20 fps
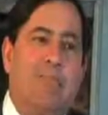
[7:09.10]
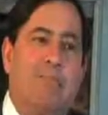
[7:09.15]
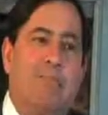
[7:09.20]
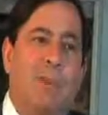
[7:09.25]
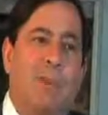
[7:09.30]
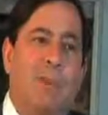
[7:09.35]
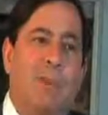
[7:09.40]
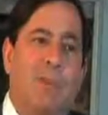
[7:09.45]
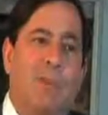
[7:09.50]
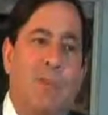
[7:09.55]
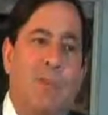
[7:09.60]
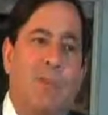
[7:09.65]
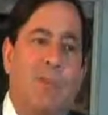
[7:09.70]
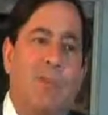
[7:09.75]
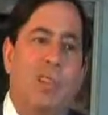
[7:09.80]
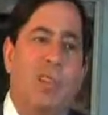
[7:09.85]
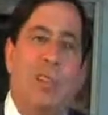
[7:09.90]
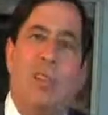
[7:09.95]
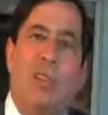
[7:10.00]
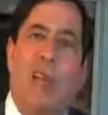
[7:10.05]

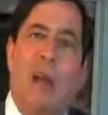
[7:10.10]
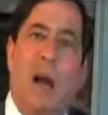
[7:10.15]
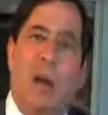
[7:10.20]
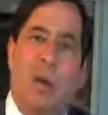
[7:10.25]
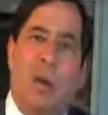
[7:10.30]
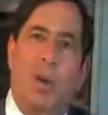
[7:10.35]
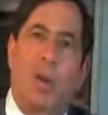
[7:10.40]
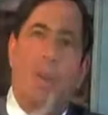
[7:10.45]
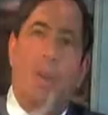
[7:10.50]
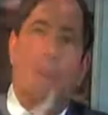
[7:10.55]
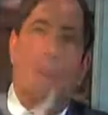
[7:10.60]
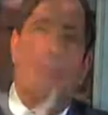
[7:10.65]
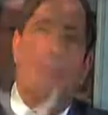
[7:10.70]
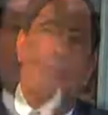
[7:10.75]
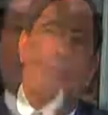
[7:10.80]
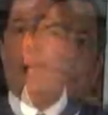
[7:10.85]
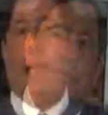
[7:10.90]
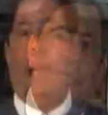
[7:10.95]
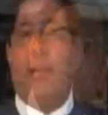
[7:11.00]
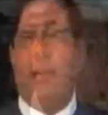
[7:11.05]
appropriate outcome.
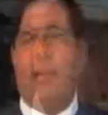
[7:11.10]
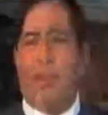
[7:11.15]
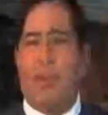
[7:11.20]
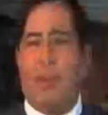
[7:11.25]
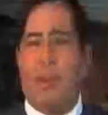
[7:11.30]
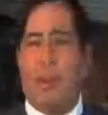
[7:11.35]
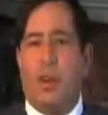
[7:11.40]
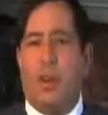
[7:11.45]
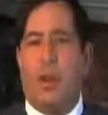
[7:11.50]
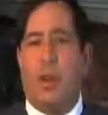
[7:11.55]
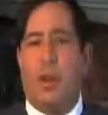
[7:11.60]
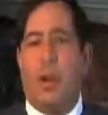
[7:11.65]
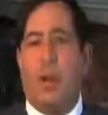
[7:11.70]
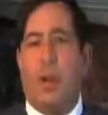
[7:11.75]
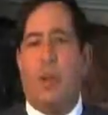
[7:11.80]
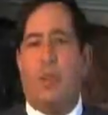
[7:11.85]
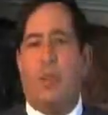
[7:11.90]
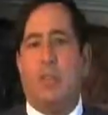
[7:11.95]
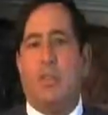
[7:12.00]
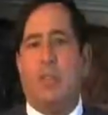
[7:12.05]
And the third
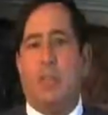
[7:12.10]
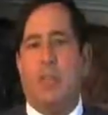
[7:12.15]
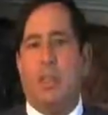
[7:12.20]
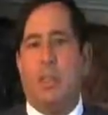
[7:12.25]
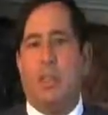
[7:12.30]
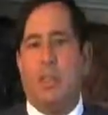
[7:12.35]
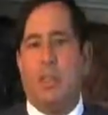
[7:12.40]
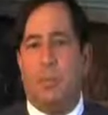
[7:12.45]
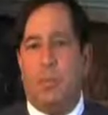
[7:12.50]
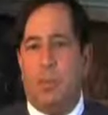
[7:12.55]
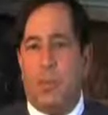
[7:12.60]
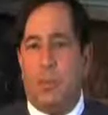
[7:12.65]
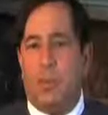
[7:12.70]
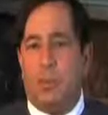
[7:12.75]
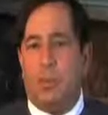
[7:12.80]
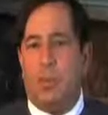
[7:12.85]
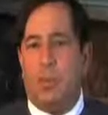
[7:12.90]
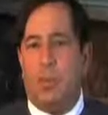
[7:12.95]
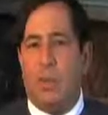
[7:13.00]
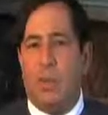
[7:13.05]
part is that the
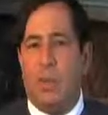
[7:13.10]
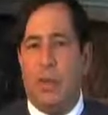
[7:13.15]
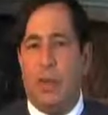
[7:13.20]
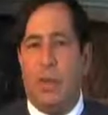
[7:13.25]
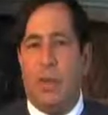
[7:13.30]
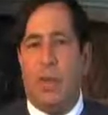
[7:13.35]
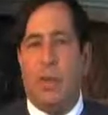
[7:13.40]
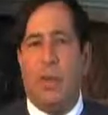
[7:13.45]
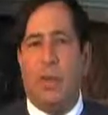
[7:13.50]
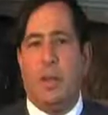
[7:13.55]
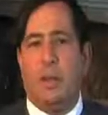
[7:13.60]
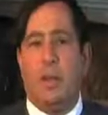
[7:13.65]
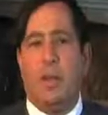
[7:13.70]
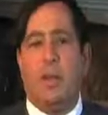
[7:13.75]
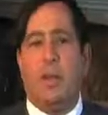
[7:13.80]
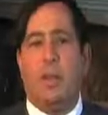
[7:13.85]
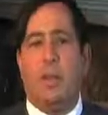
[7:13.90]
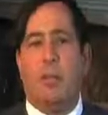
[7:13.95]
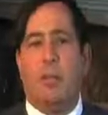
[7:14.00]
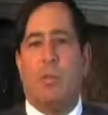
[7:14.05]
opinion regarding
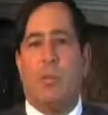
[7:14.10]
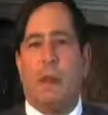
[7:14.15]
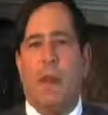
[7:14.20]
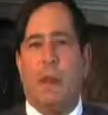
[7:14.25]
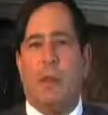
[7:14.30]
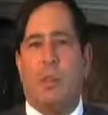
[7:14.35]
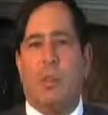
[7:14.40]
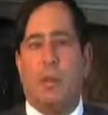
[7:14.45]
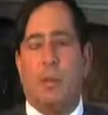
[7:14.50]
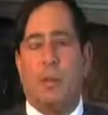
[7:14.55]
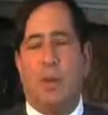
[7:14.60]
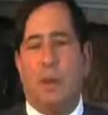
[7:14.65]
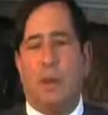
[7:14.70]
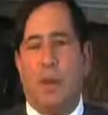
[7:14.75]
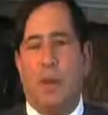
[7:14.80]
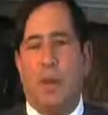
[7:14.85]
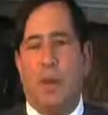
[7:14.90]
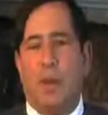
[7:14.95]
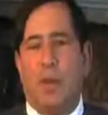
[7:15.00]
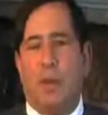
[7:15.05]
proximate
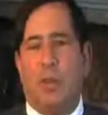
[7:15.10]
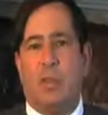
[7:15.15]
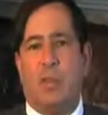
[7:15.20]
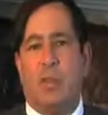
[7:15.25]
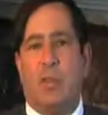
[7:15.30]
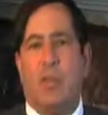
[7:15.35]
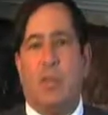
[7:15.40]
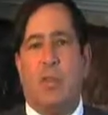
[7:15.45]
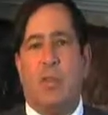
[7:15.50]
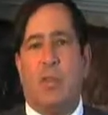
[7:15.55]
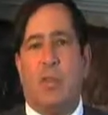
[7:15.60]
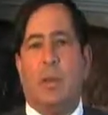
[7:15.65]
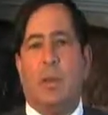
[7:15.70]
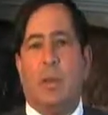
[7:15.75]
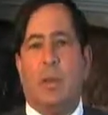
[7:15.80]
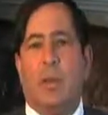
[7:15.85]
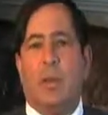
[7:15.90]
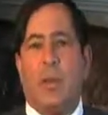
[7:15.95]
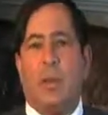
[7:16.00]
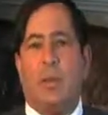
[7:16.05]
cause
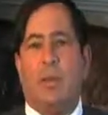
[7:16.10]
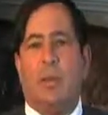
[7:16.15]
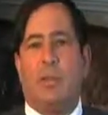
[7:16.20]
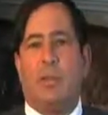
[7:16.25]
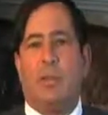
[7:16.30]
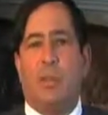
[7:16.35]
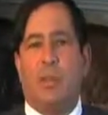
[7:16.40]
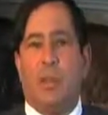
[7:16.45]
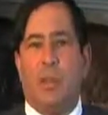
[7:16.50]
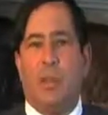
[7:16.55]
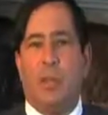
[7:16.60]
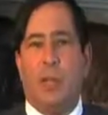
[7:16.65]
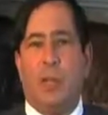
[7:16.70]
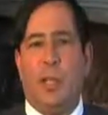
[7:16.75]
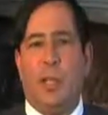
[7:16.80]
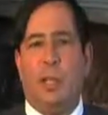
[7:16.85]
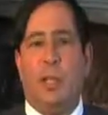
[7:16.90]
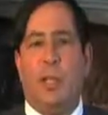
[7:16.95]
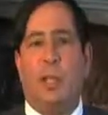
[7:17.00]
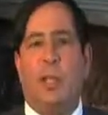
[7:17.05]
has to
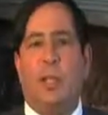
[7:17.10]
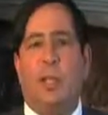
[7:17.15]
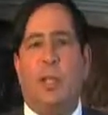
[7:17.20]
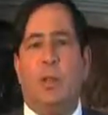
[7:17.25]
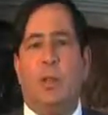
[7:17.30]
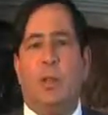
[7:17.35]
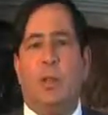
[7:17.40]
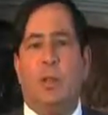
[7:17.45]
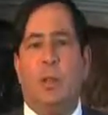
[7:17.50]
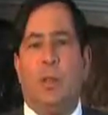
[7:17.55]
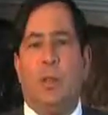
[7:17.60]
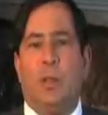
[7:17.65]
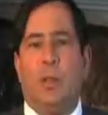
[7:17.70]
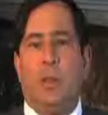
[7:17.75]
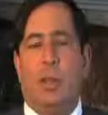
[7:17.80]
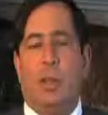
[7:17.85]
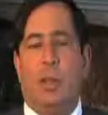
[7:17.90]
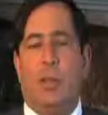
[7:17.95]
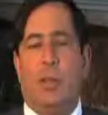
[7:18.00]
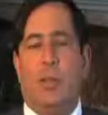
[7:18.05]
link
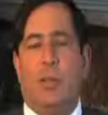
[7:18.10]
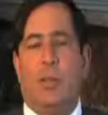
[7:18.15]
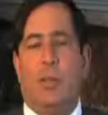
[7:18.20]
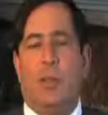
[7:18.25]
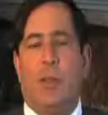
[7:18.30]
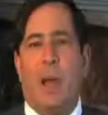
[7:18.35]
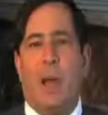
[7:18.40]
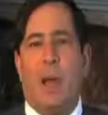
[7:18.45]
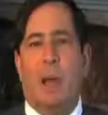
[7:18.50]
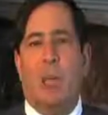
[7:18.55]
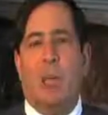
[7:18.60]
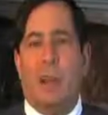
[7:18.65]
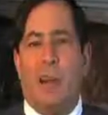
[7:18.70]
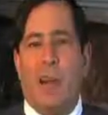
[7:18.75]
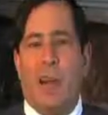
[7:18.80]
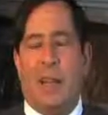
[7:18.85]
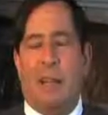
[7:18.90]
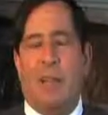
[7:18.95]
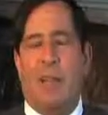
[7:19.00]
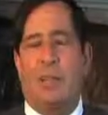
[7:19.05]
the
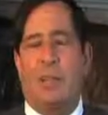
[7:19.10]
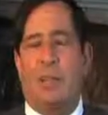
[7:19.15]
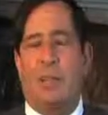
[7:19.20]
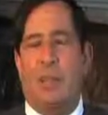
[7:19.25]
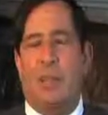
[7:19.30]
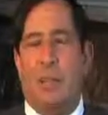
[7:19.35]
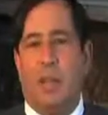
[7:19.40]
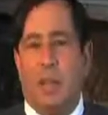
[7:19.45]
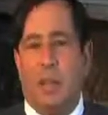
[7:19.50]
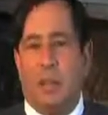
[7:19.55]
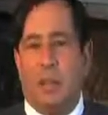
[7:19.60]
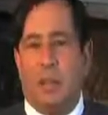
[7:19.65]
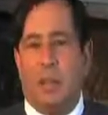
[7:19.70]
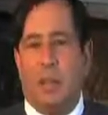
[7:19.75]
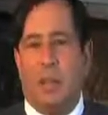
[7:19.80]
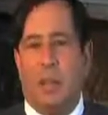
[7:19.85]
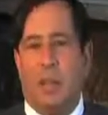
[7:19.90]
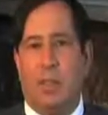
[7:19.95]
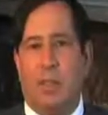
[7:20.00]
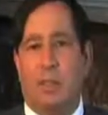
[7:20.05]
malpractice, the
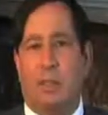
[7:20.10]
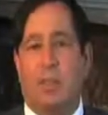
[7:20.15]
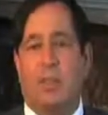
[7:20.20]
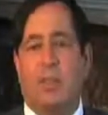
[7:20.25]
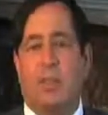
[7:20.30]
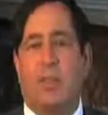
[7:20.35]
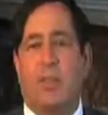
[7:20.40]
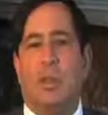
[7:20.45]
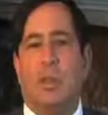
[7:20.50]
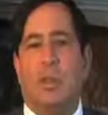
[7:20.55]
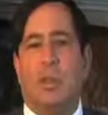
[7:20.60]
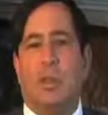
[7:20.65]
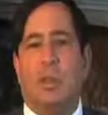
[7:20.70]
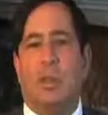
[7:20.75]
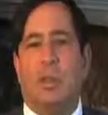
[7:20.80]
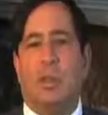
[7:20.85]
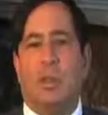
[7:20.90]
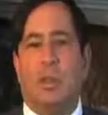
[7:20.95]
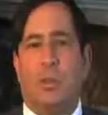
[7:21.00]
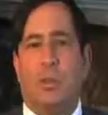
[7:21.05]
negligence,
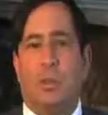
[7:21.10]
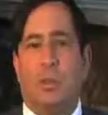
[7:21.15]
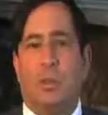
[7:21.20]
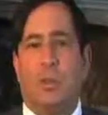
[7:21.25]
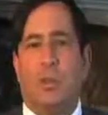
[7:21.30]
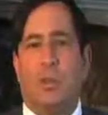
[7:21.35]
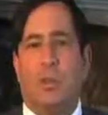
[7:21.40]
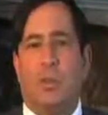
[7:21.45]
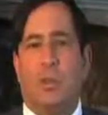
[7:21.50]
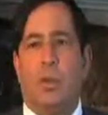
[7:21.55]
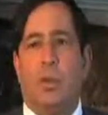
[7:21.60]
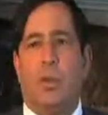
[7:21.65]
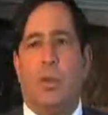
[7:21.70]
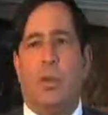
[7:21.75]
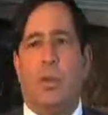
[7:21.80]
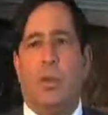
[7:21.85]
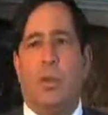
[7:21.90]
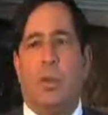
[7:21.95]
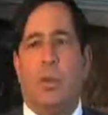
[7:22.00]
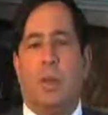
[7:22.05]
to
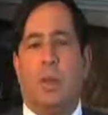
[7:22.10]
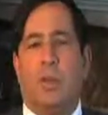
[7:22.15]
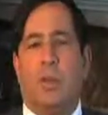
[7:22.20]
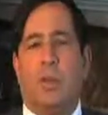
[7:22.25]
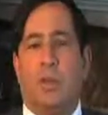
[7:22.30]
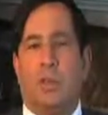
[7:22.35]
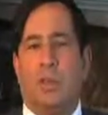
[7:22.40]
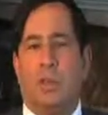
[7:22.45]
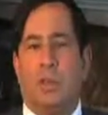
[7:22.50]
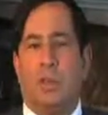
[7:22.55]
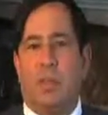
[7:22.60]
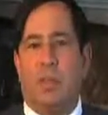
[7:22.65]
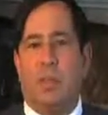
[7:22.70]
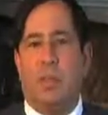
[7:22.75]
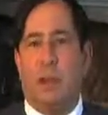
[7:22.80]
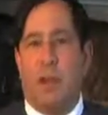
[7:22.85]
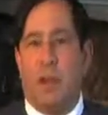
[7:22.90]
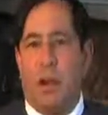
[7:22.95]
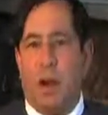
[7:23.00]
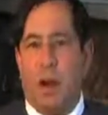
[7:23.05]
a
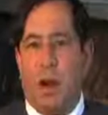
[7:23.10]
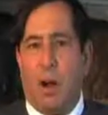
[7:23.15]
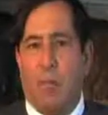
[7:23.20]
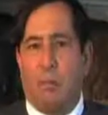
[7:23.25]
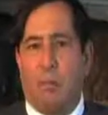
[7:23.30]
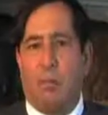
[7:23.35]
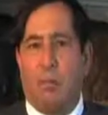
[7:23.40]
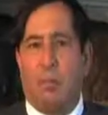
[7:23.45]
specific harm.